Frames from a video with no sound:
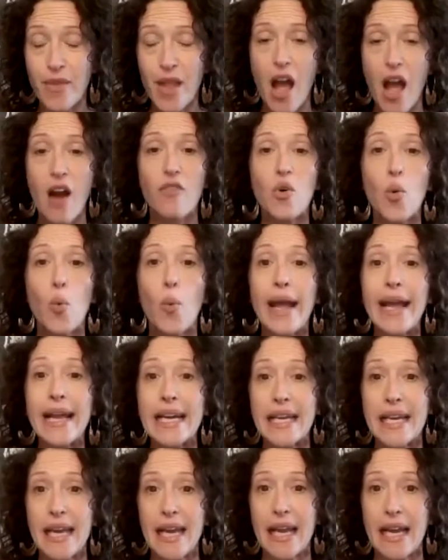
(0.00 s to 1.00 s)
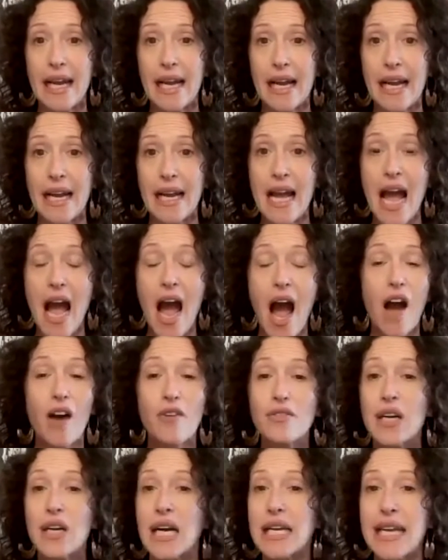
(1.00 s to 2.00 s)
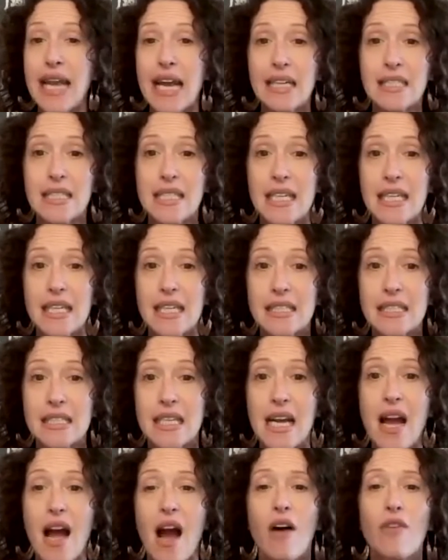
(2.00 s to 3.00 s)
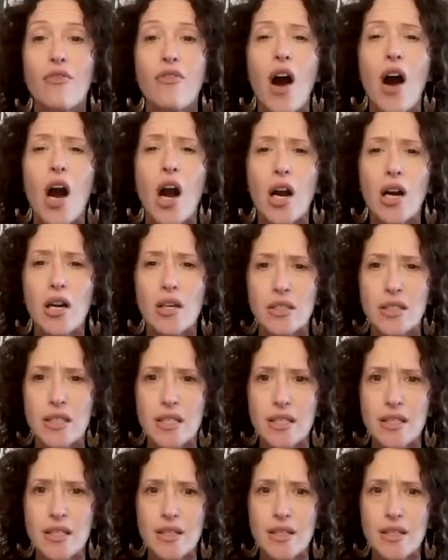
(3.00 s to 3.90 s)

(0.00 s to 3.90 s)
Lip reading: of awakening, of connecting, of heart,